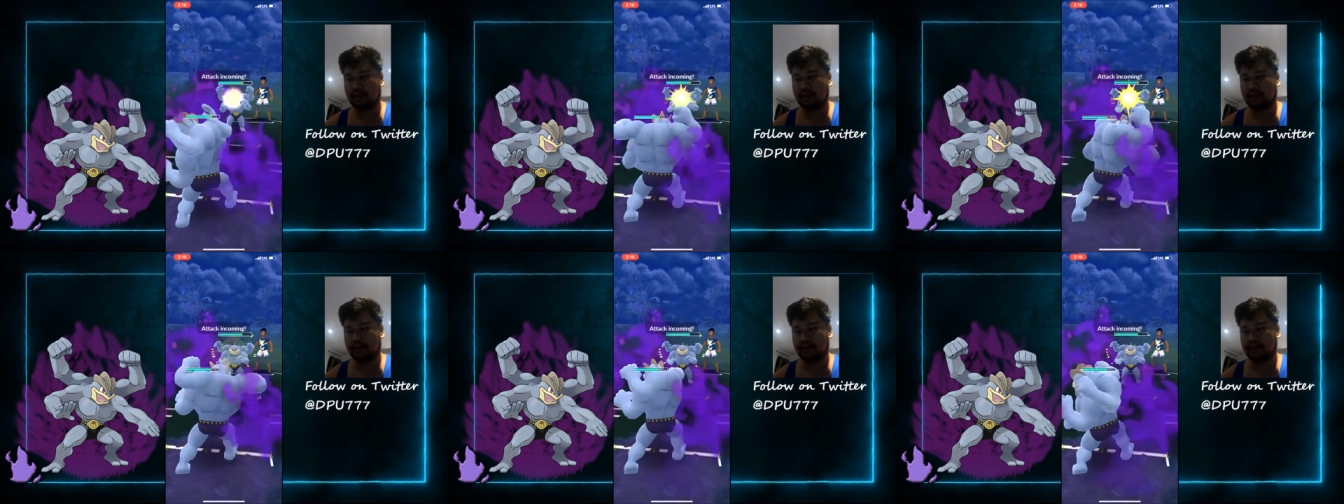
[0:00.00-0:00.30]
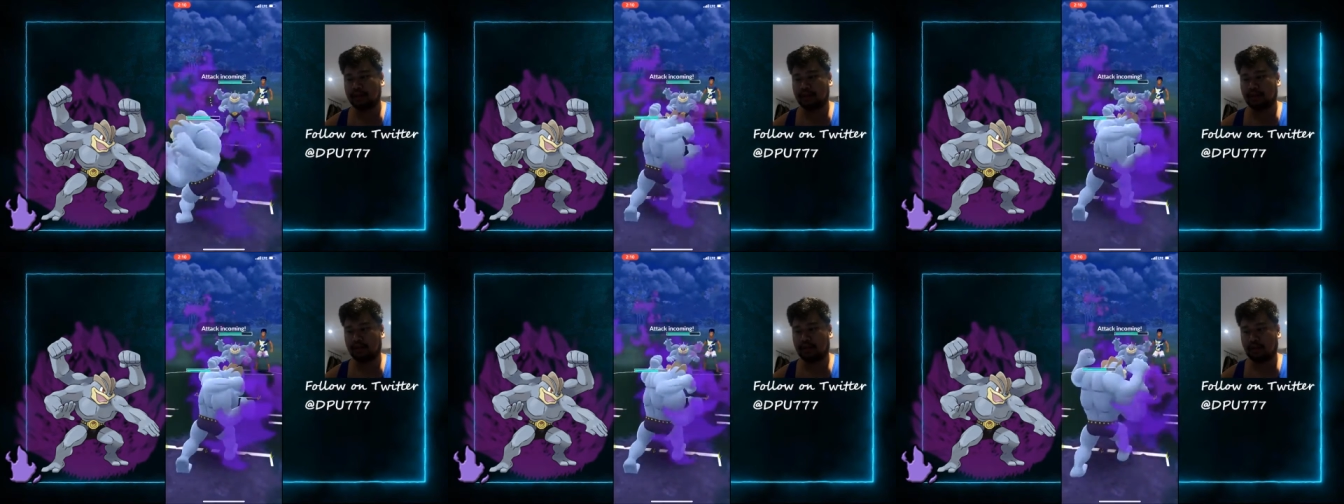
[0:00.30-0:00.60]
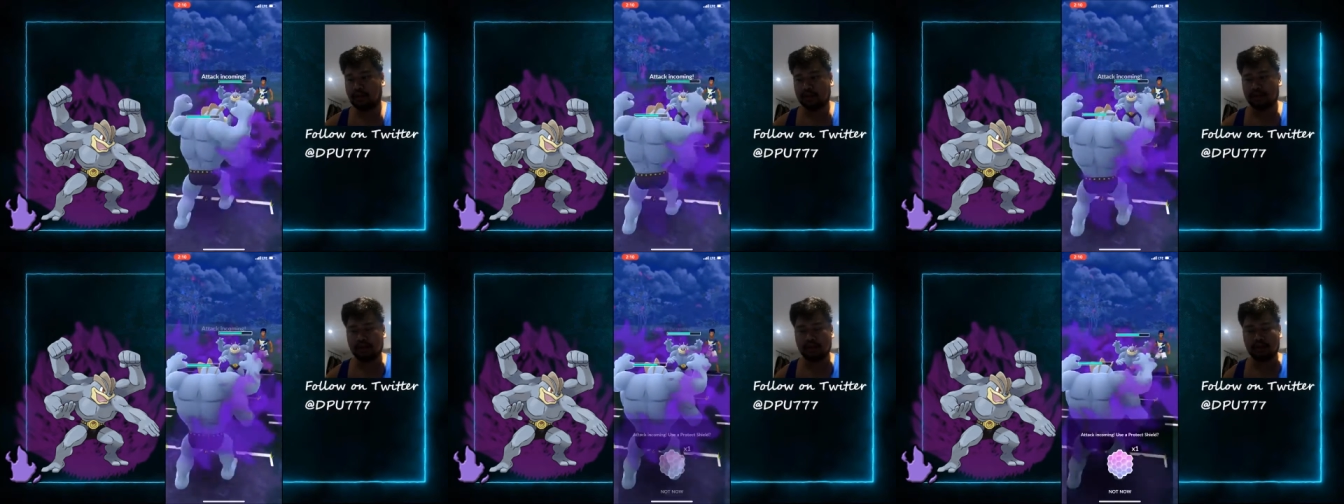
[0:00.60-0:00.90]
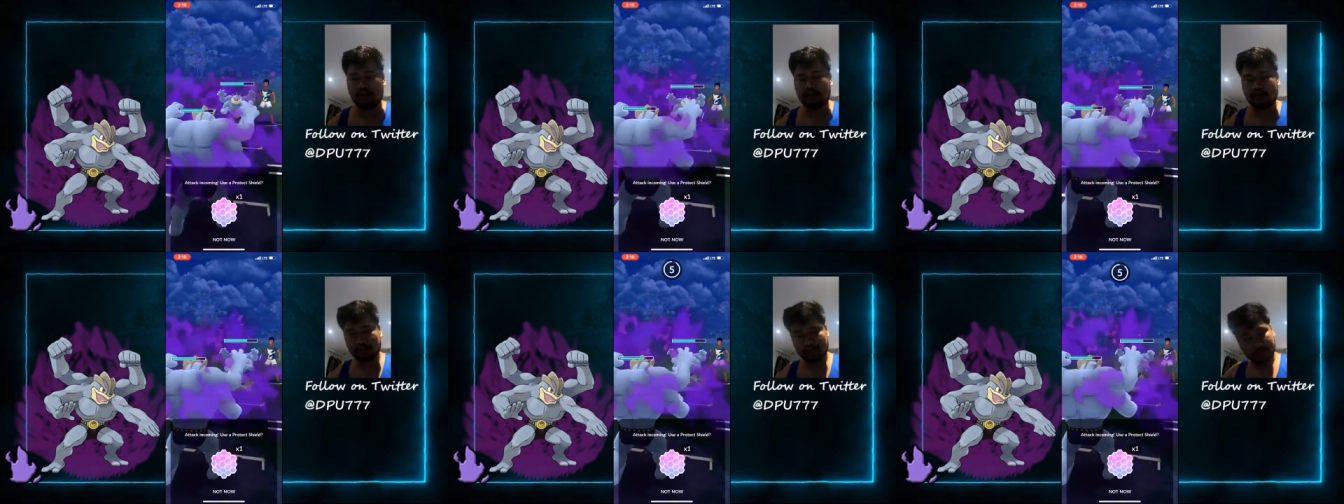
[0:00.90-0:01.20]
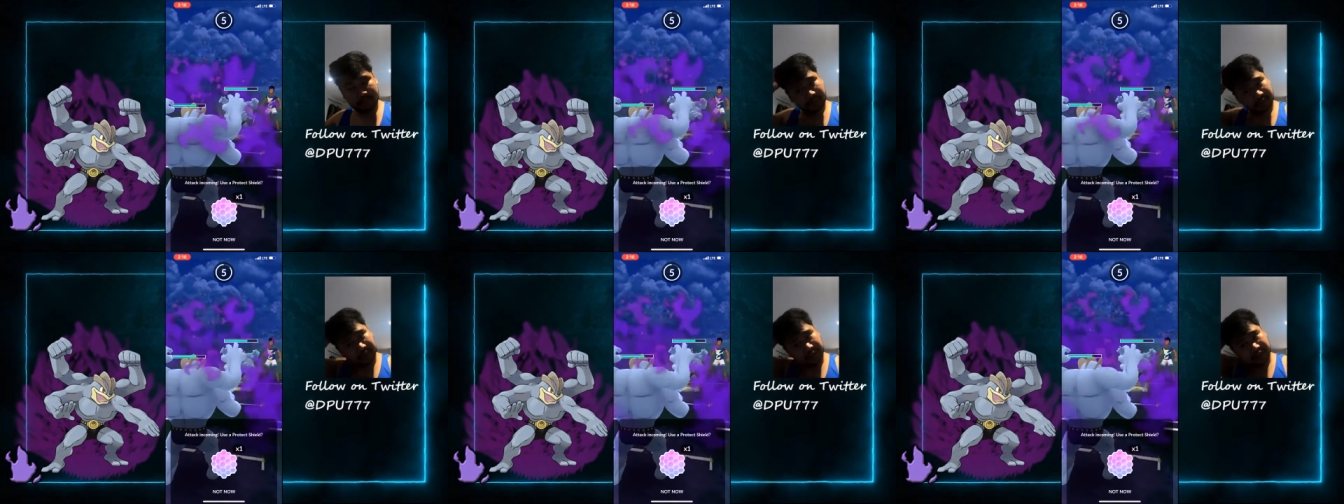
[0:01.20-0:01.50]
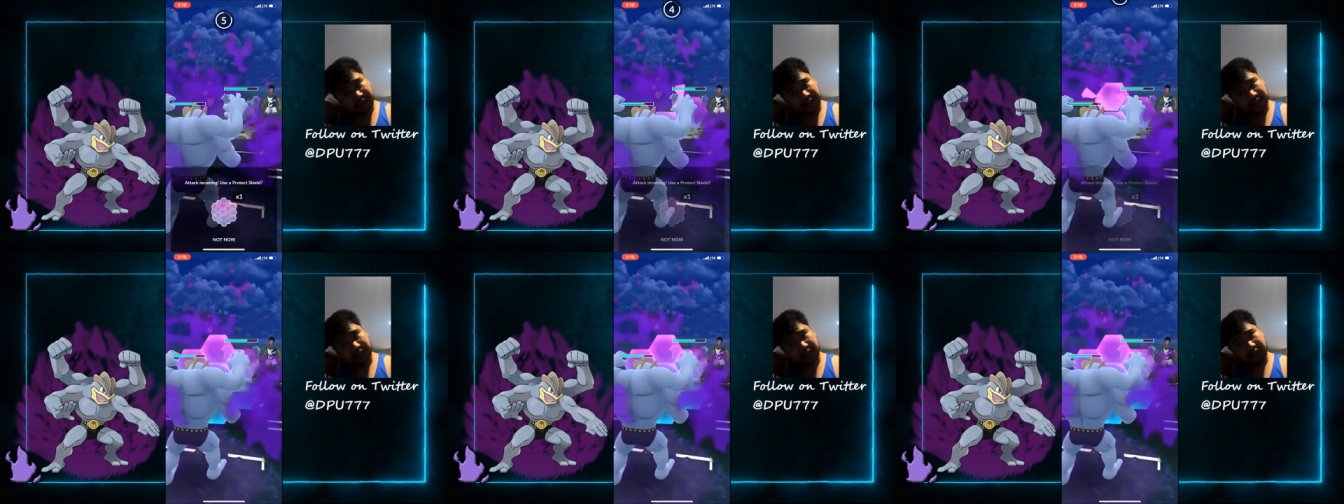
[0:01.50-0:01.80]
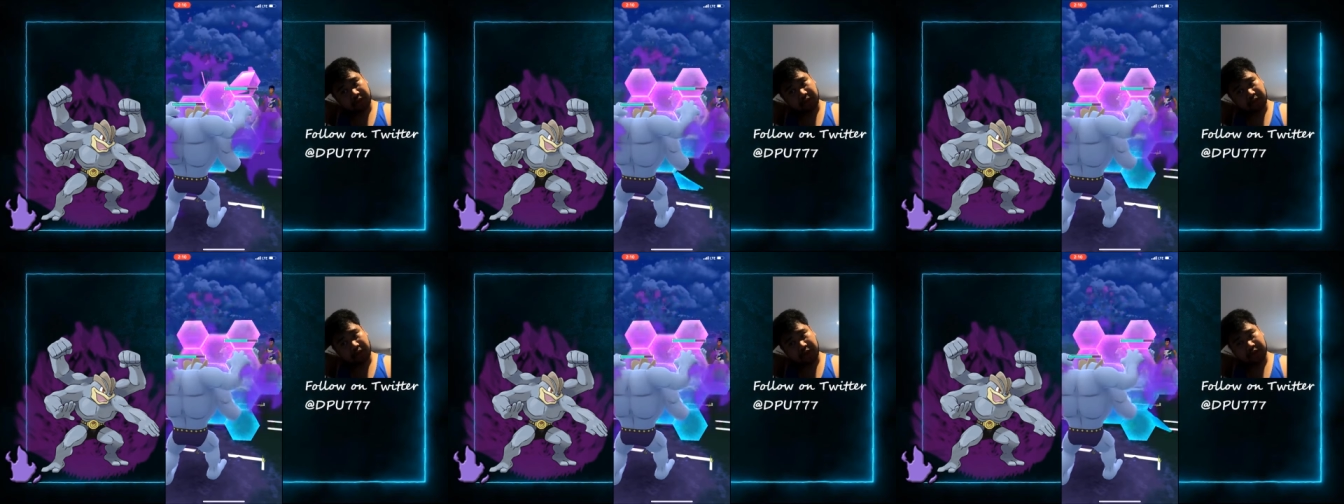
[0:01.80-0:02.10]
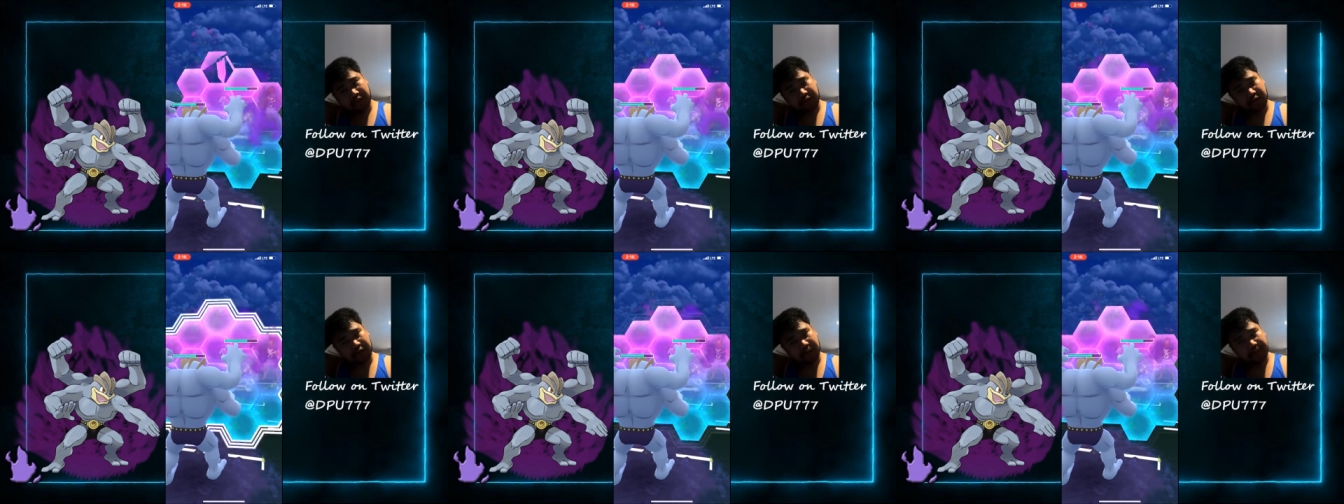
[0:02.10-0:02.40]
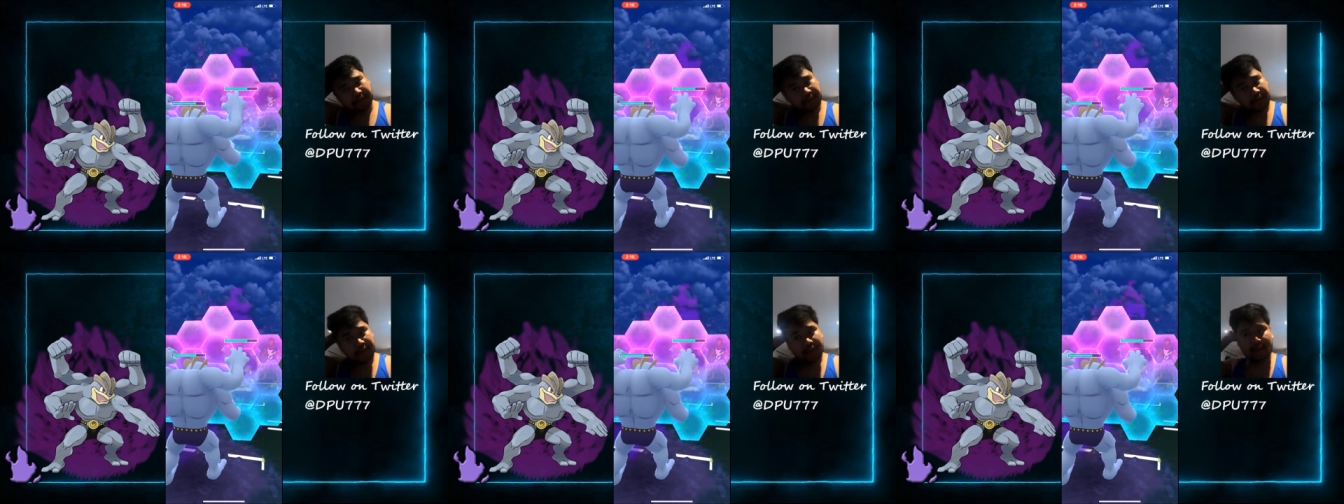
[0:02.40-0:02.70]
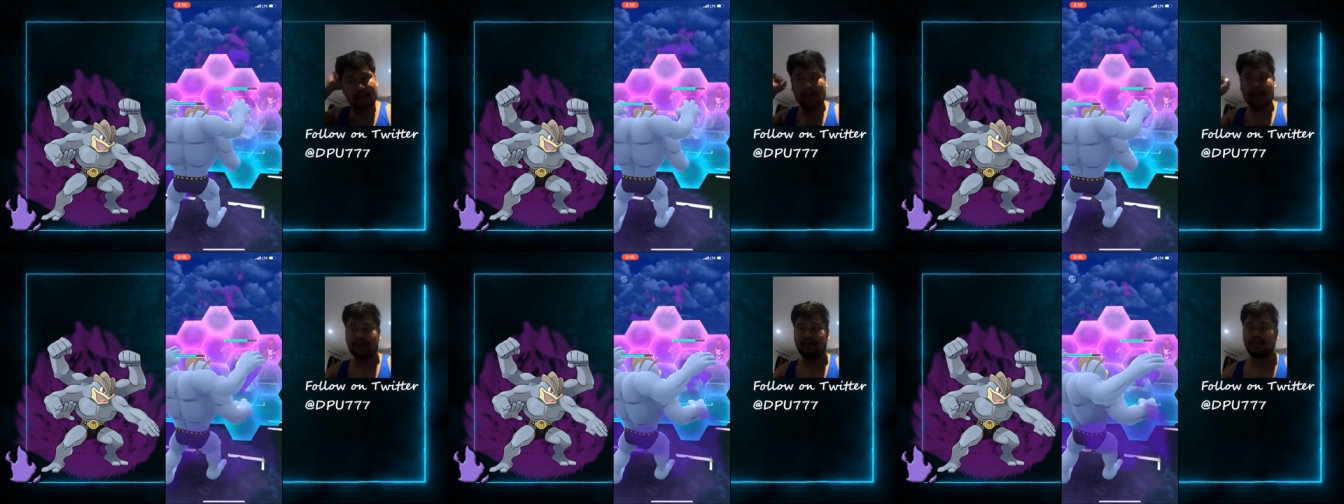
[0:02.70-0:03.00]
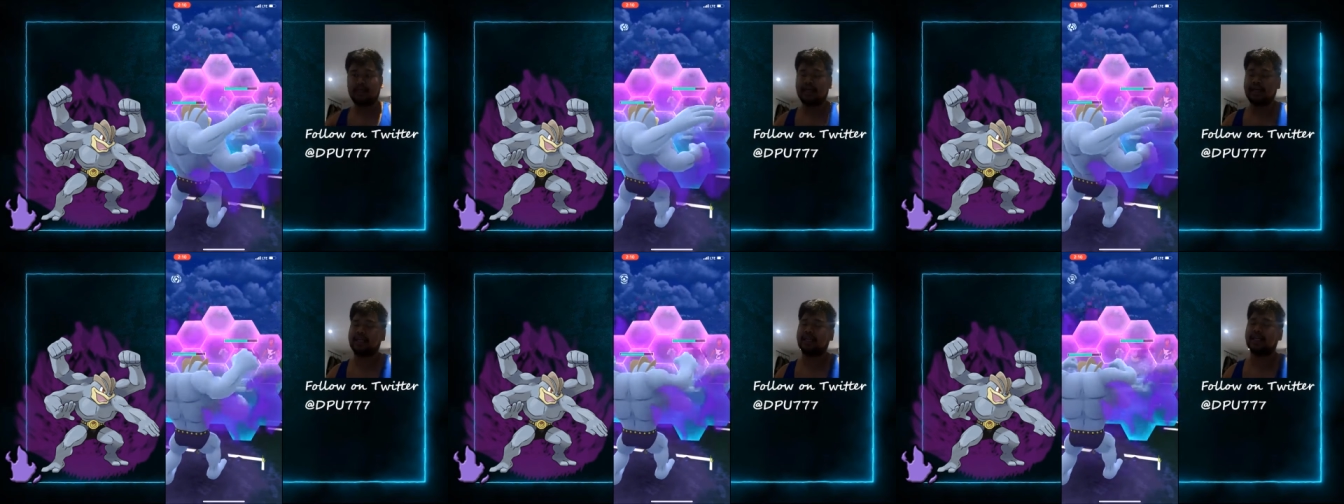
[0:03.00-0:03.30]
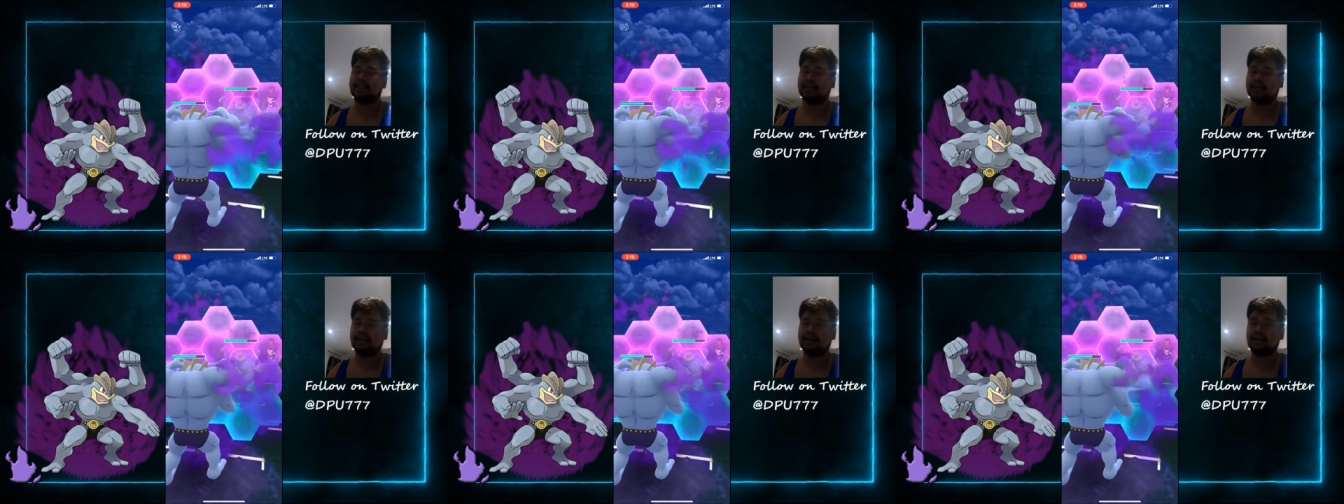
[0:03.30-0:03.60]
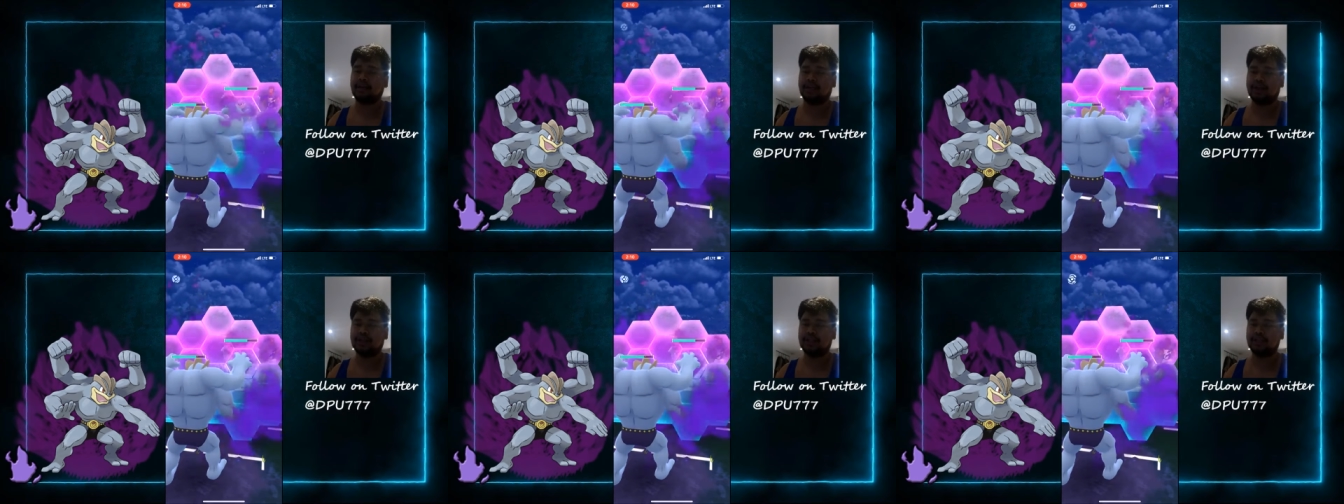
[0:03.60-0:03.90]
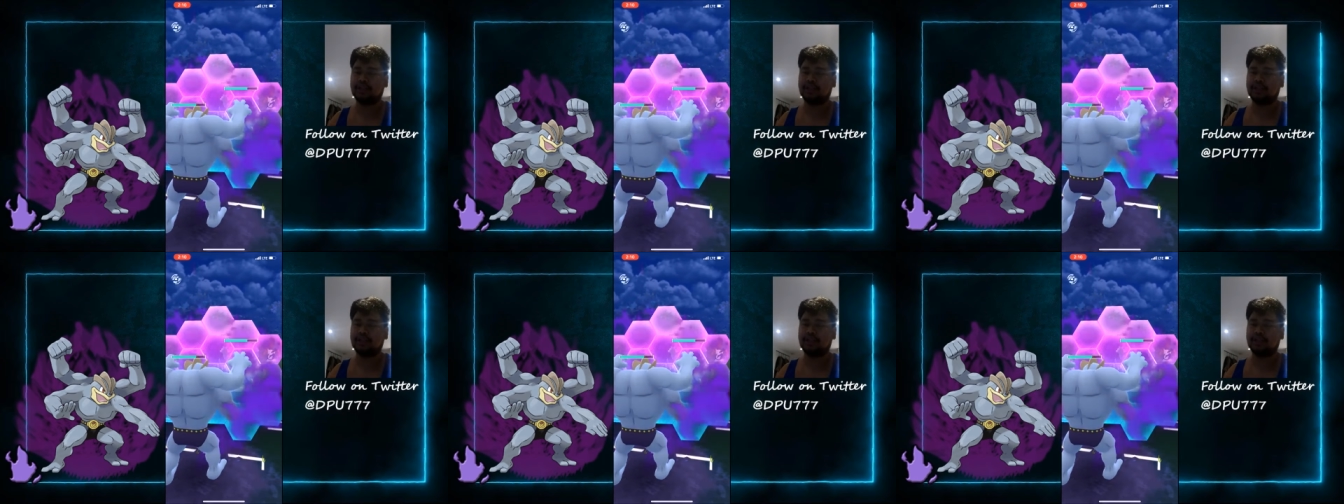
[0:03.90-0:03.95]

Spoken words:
So it's cross chop versus cross chop. And right here, what I